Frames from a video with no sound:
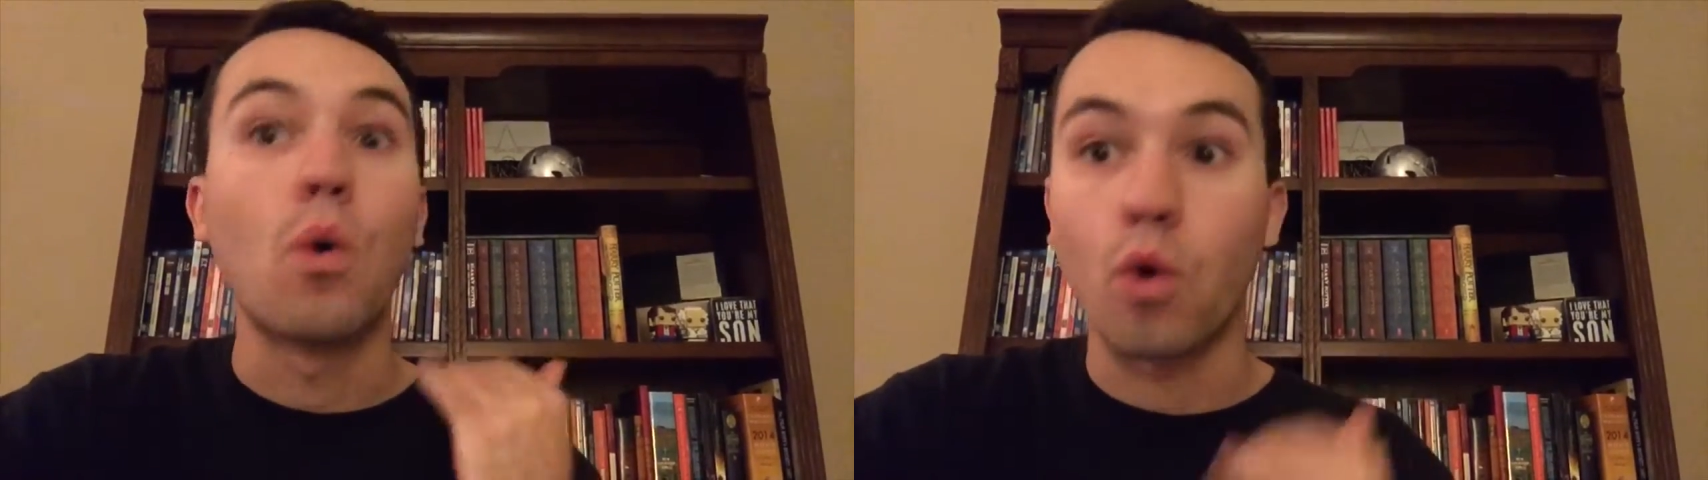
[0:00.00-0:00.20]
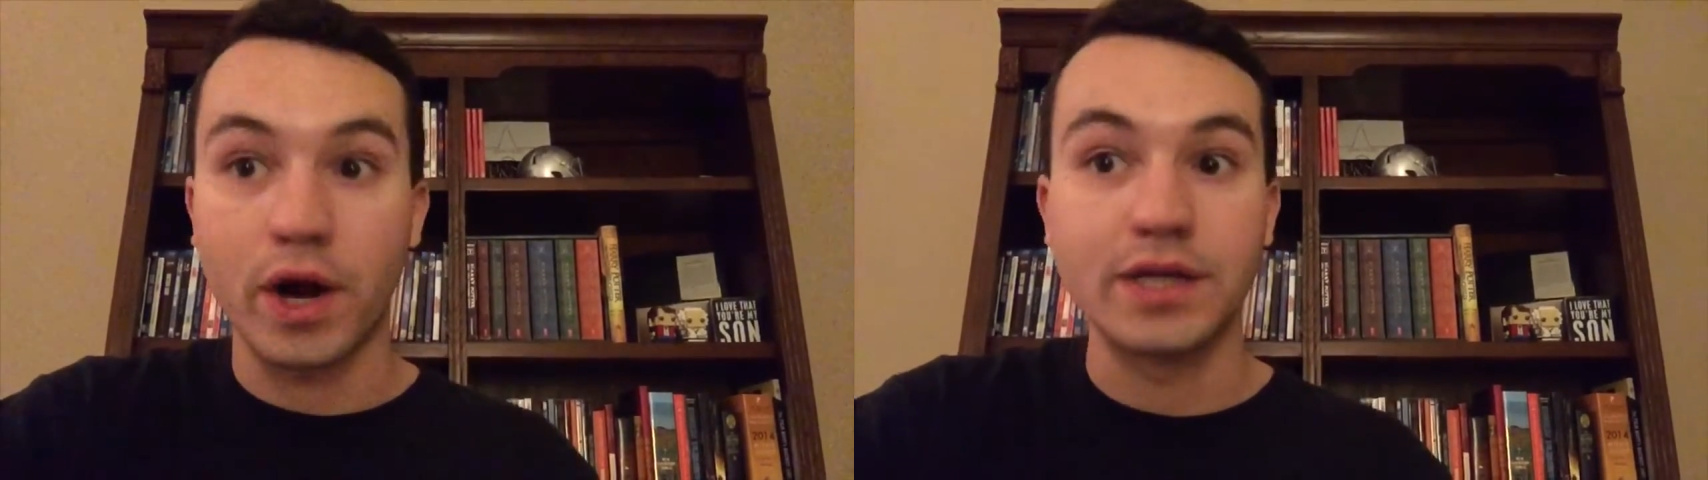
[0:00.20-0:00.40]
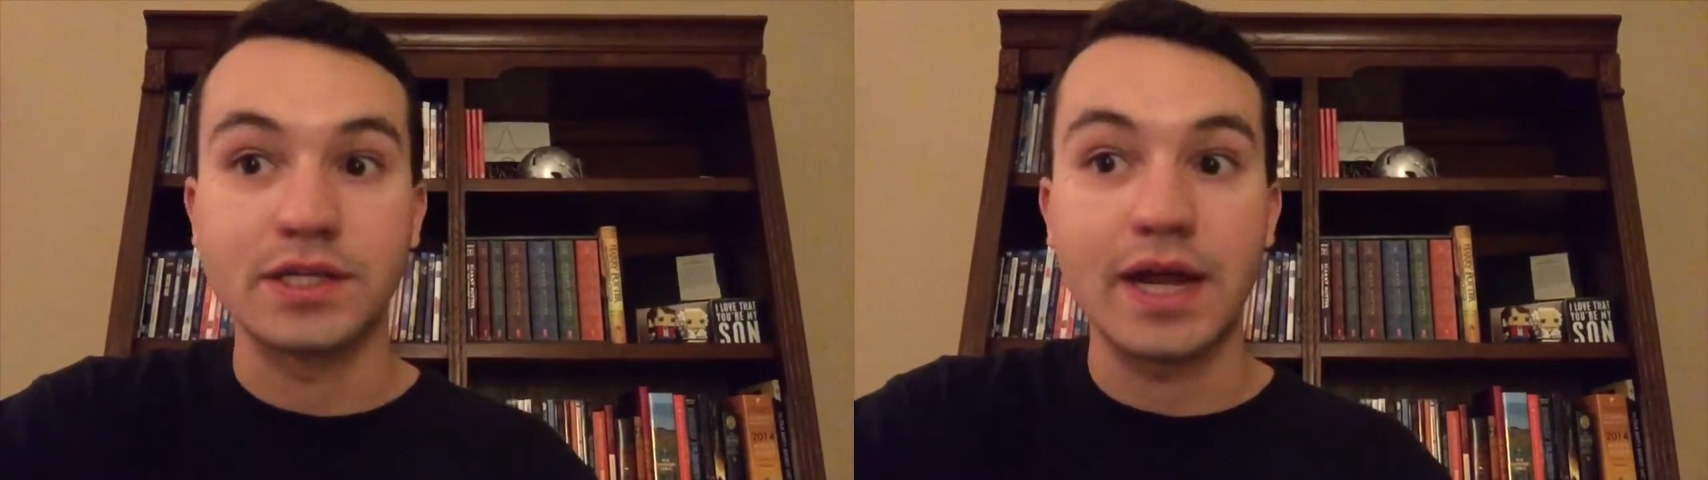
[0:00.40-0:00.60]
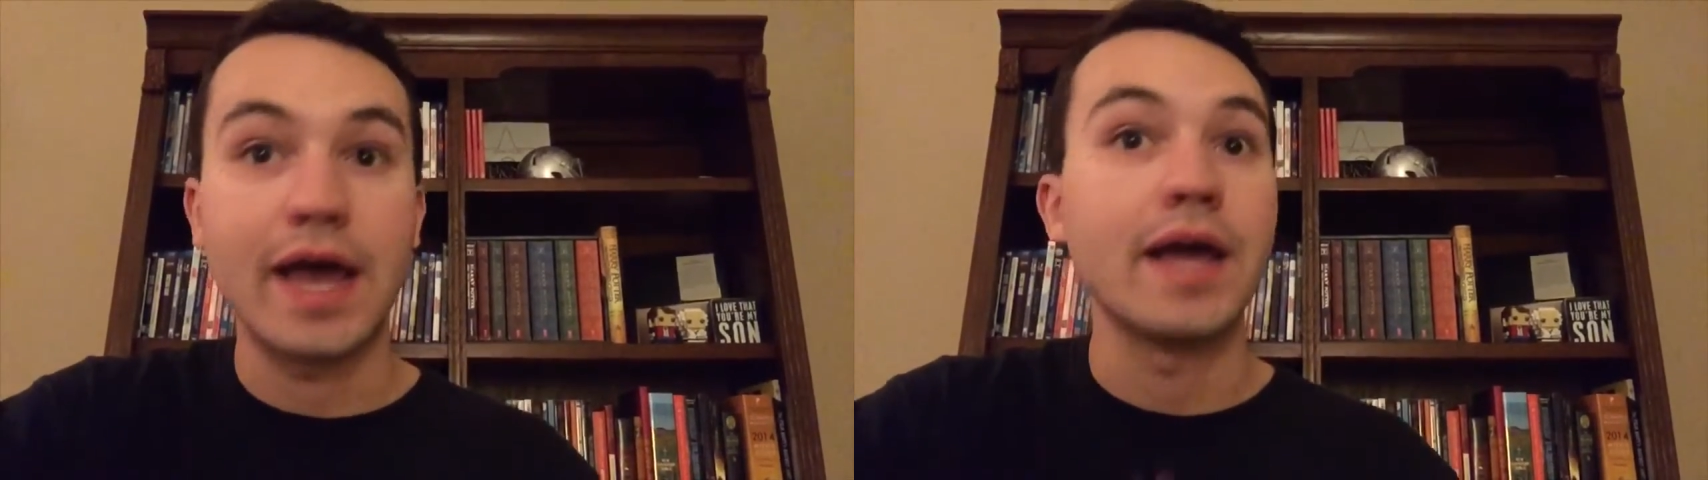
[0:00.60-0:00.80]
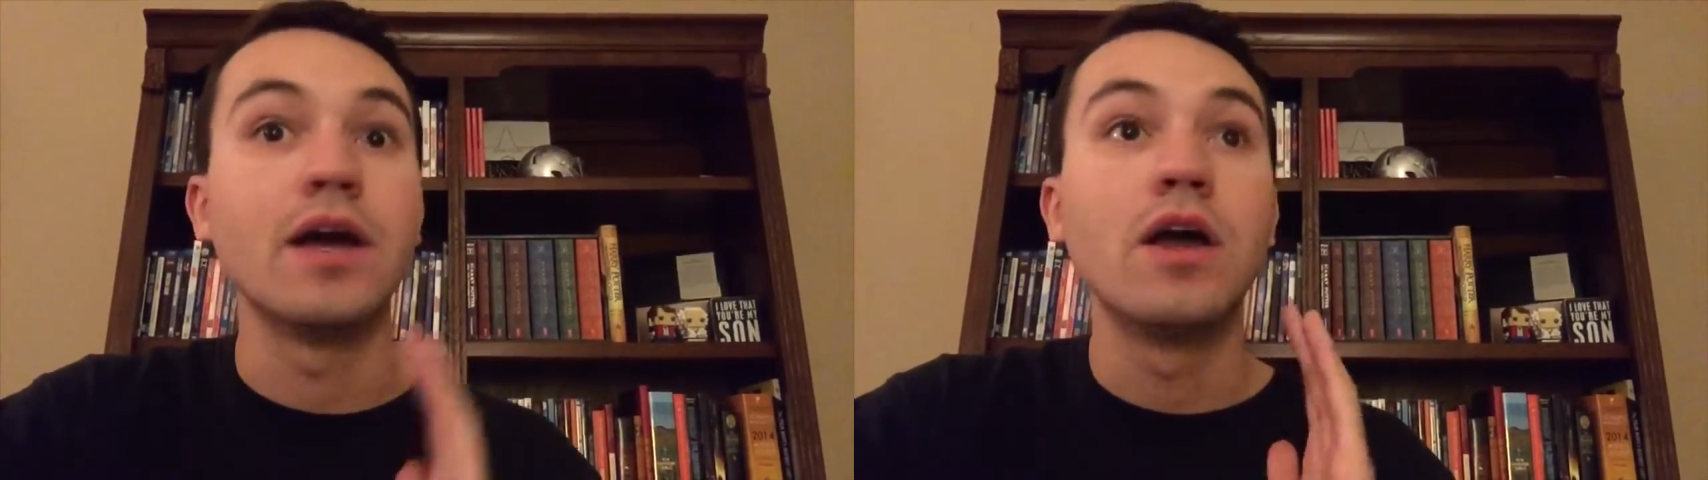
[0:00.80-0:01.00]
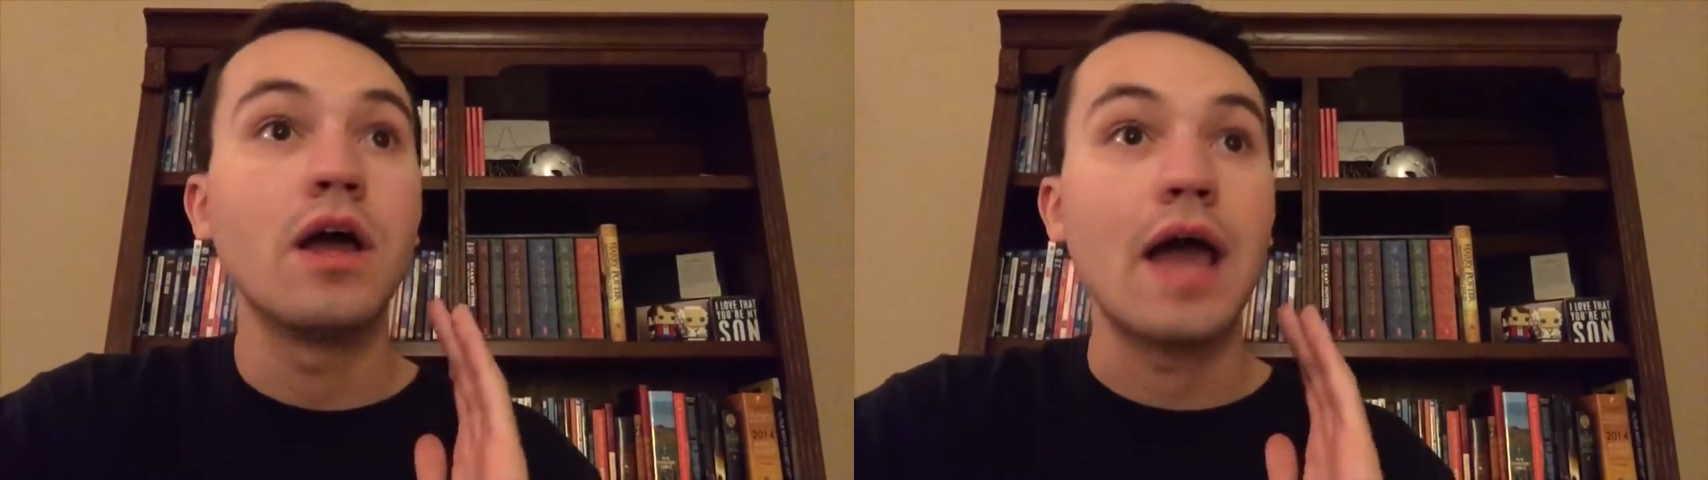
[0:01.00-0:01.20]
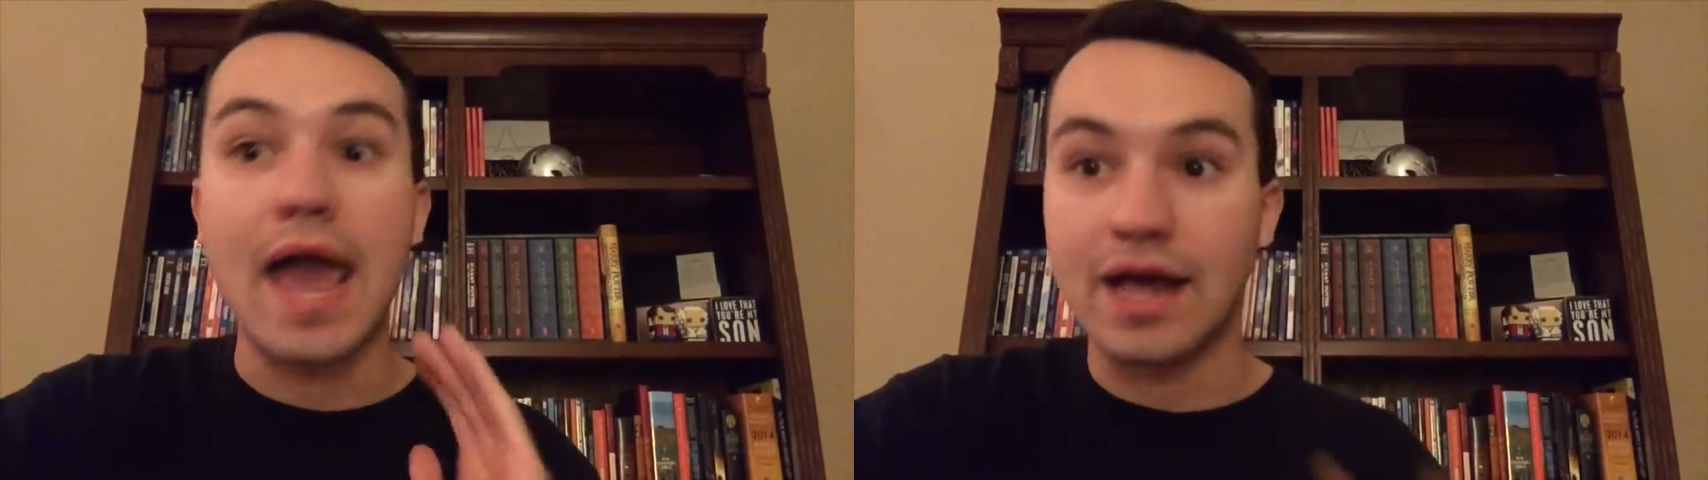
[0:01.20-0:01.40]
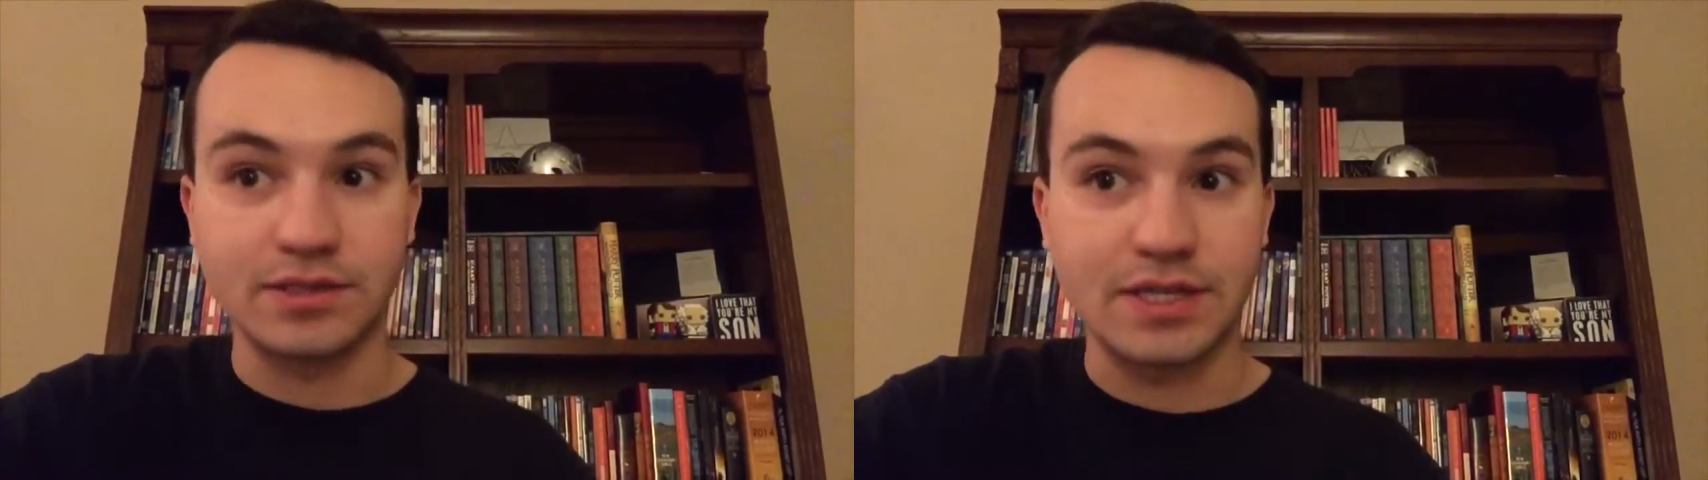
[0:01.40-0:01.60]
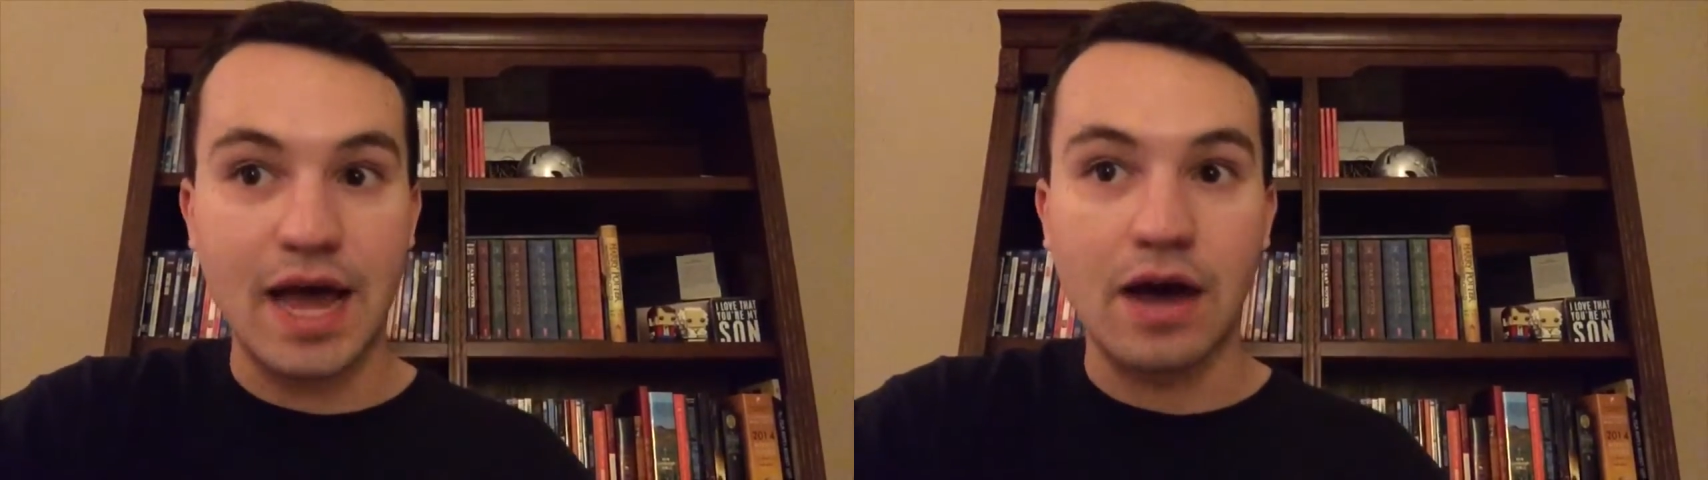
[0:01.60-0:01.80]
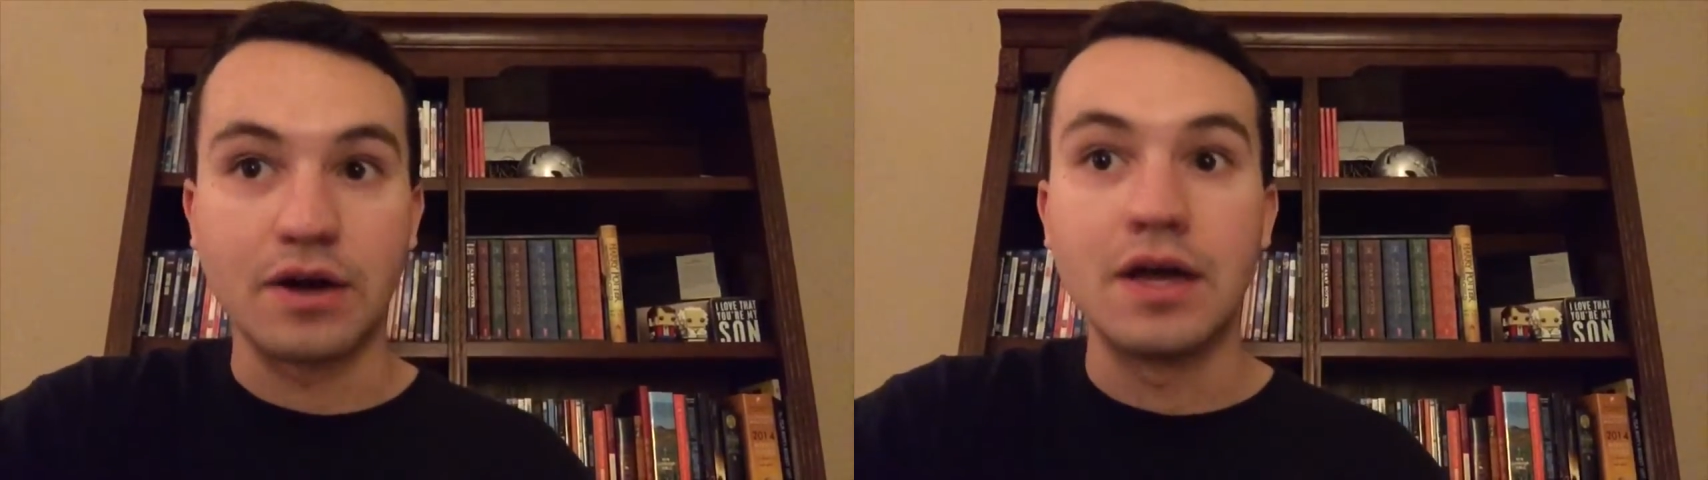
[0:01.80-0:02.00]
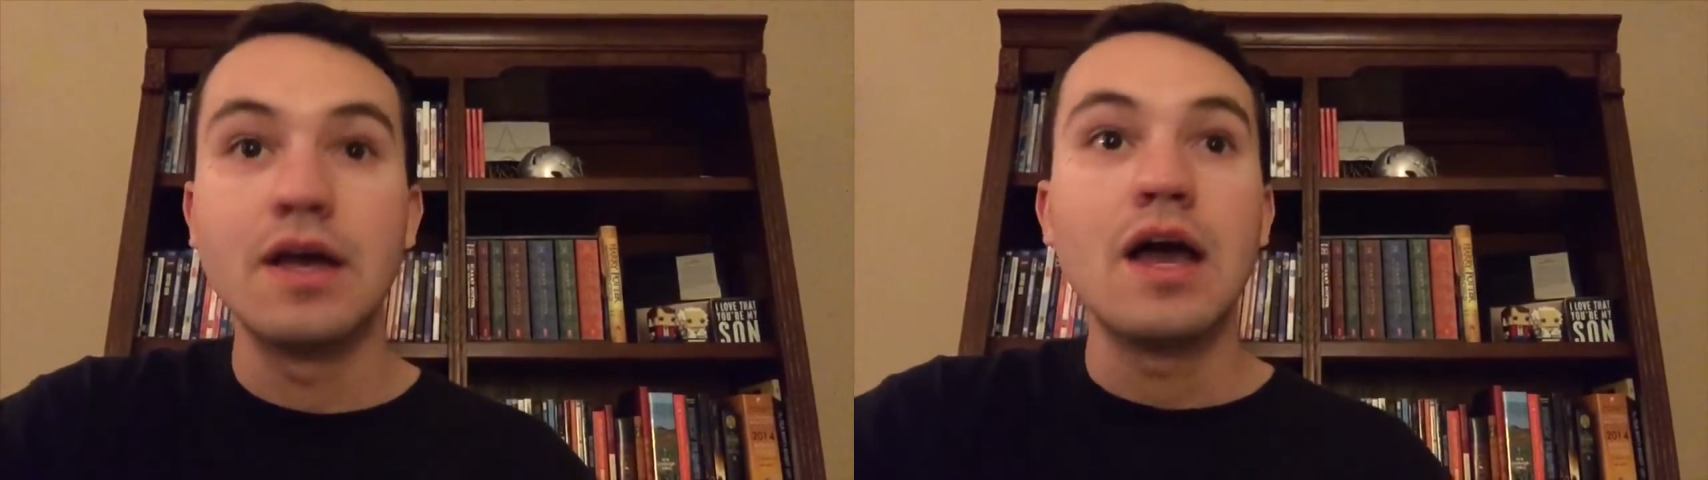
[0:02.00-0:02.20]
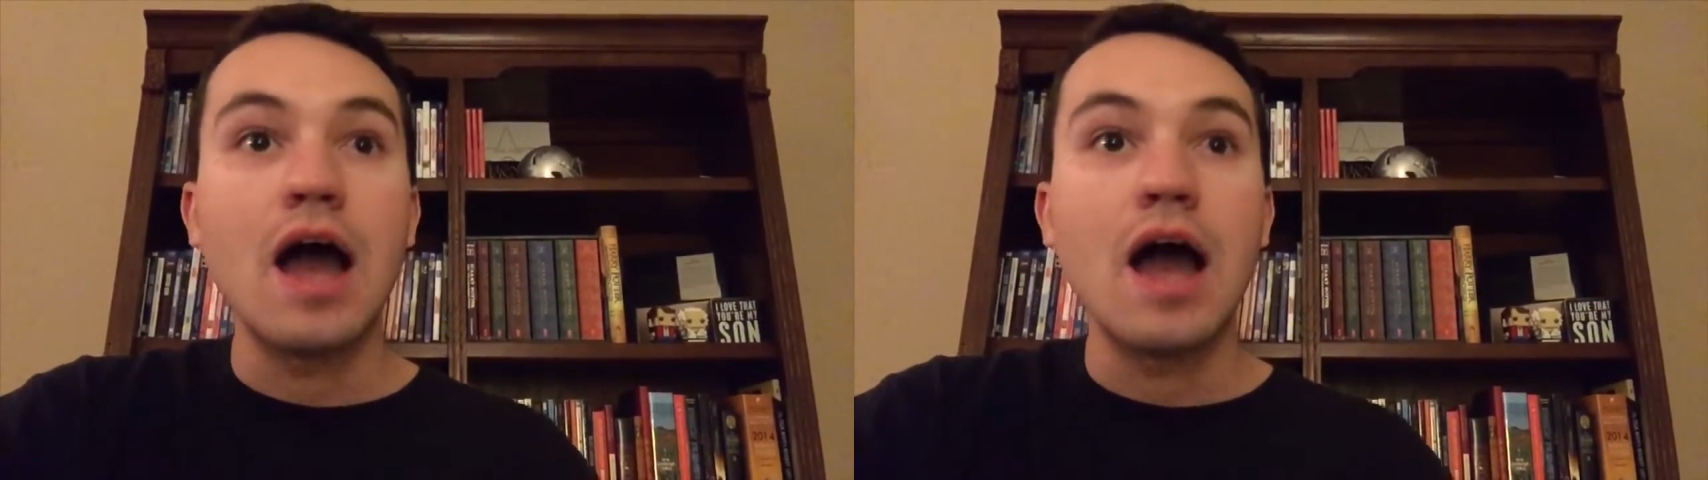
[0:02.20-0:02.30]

working today, hands down.